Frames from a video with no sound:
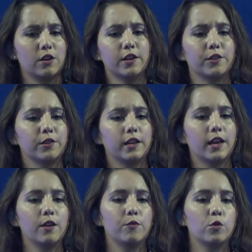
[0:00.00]
I don't
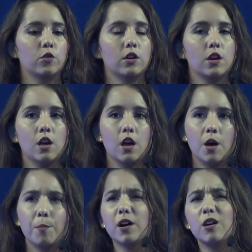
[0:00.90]
care for.
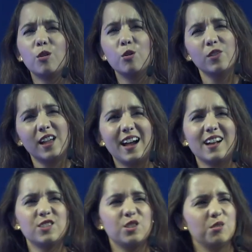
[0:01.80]
But are all the
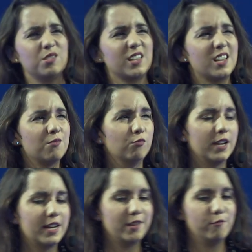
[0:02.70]
ads you see
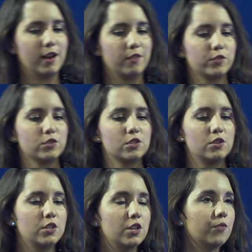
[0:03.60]
really relevant to
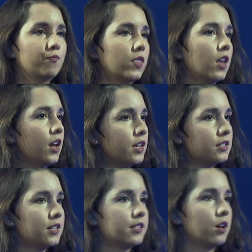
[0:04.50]
you? Here's an
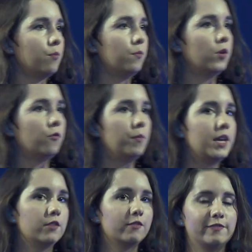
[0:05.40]
example of
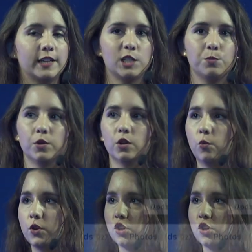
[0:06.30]
me of Facebook, which